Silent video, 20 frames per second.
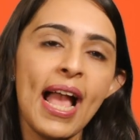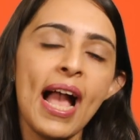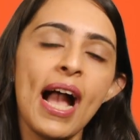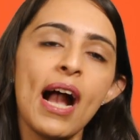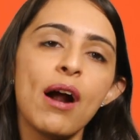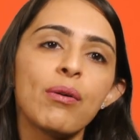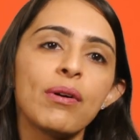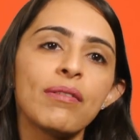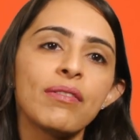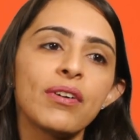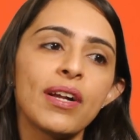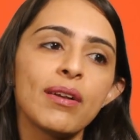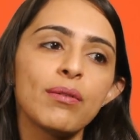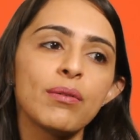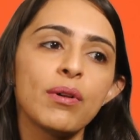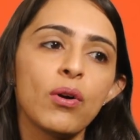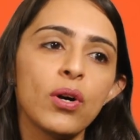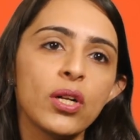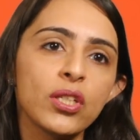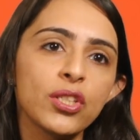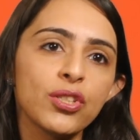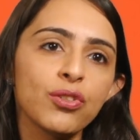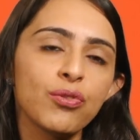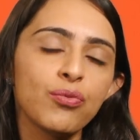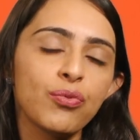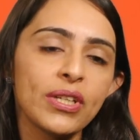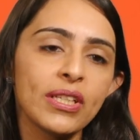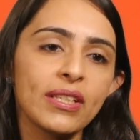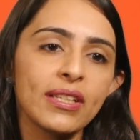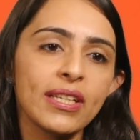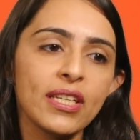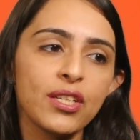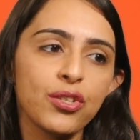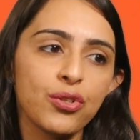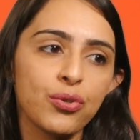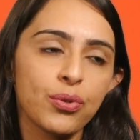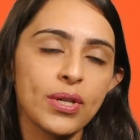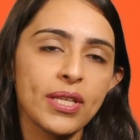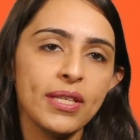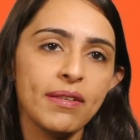However, I also really
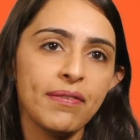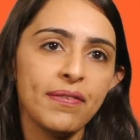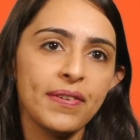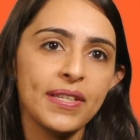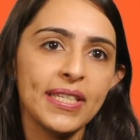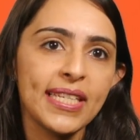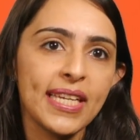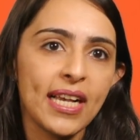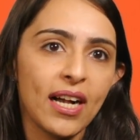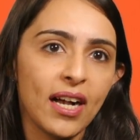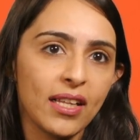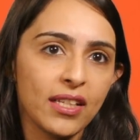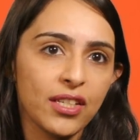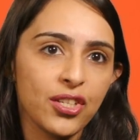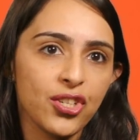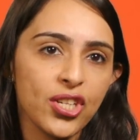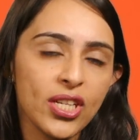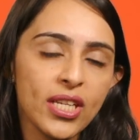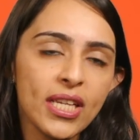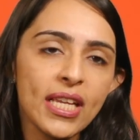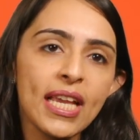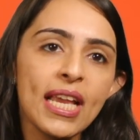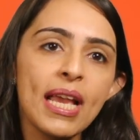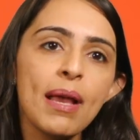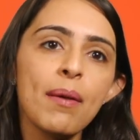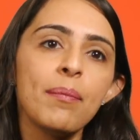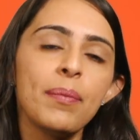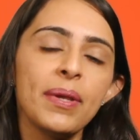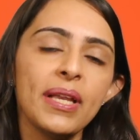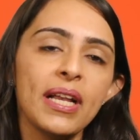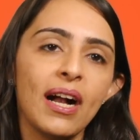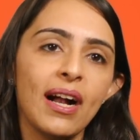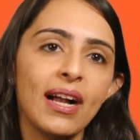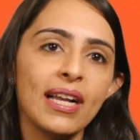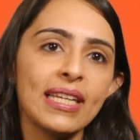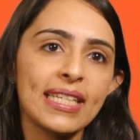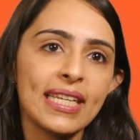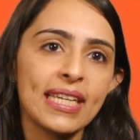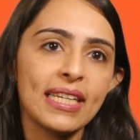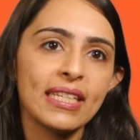enjoyed the physiology
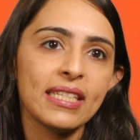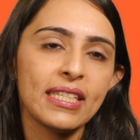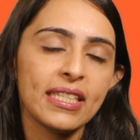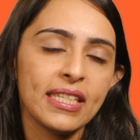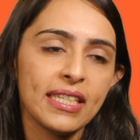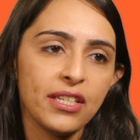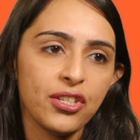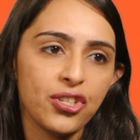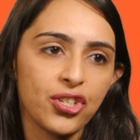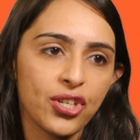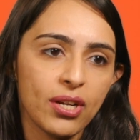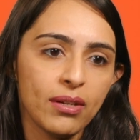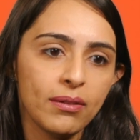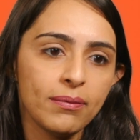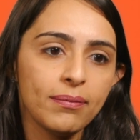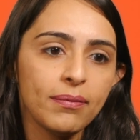behind anesthesia.